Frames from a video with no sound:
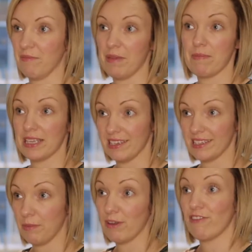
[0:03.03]
my
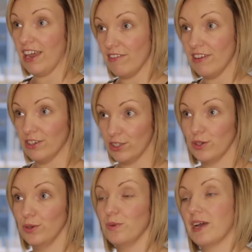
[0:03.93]
business about 5 years
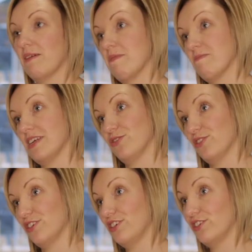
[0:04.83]
ago when I made my
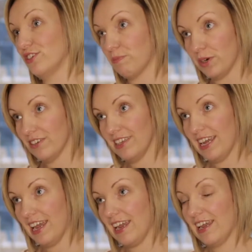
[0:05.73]
daughter's birthday
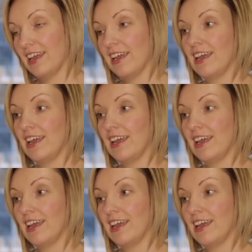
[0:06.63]
cake.